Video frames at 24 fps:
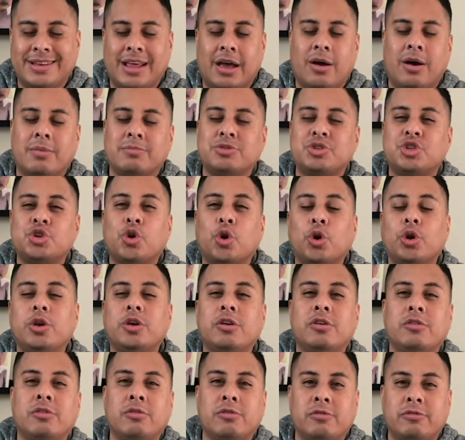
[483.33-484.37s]
Now, I'm sure
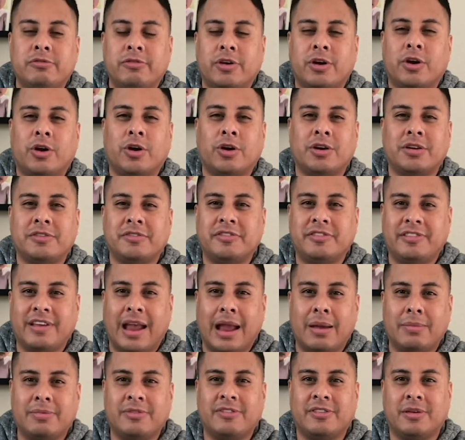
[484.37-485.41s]
you've heard of
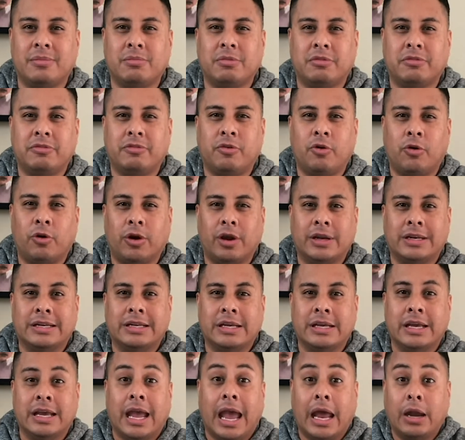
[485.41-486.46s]
Samson before,
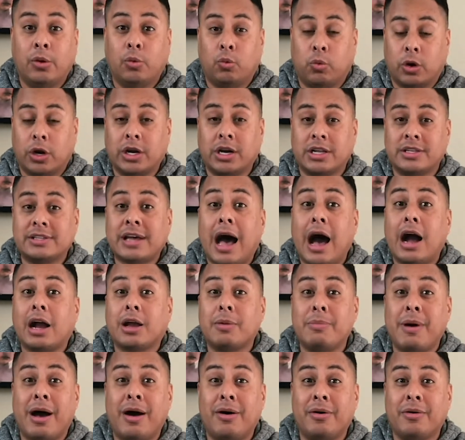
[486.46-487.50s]
and we're going to talk
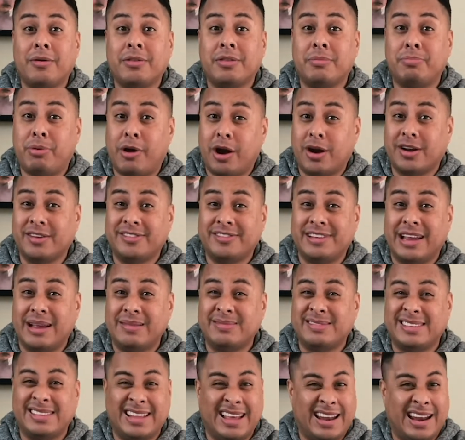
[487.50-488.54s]
about the part of
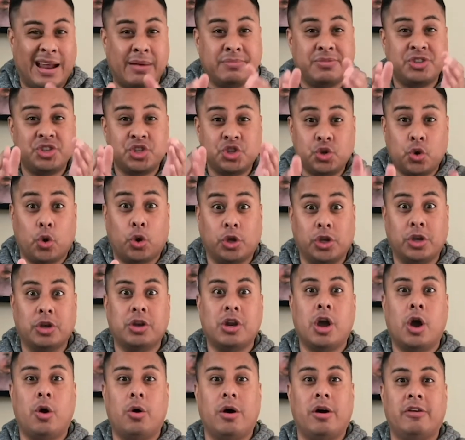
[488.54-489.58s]
Samson that I'm sure you
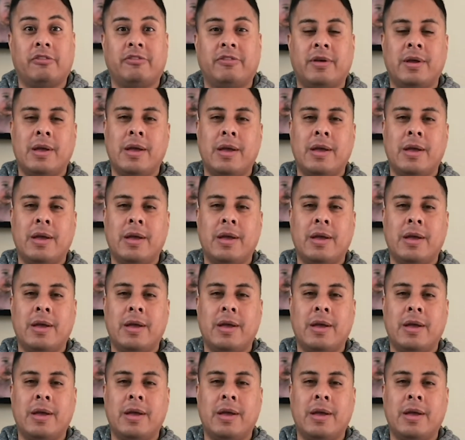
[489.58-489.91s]
know of.